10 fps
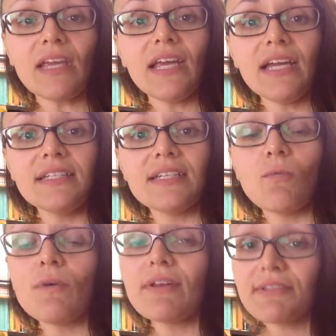And
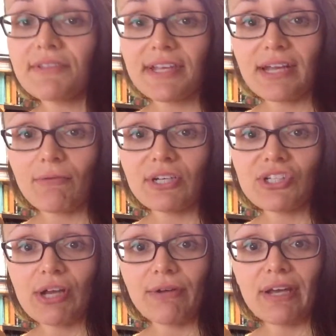one other thing I want to
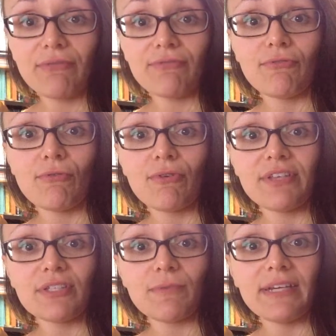shout out for
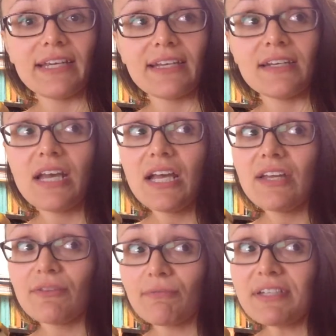this week and
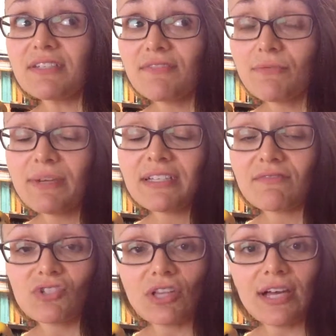the rest of the weeks
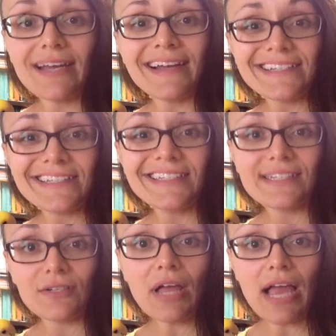of July, I
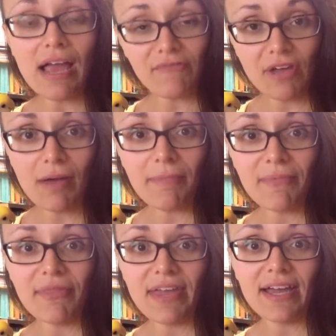still have up
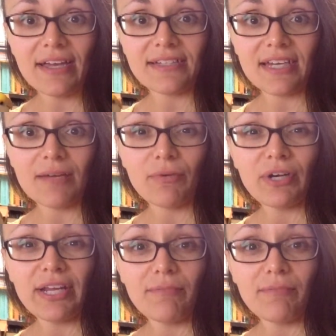that pretty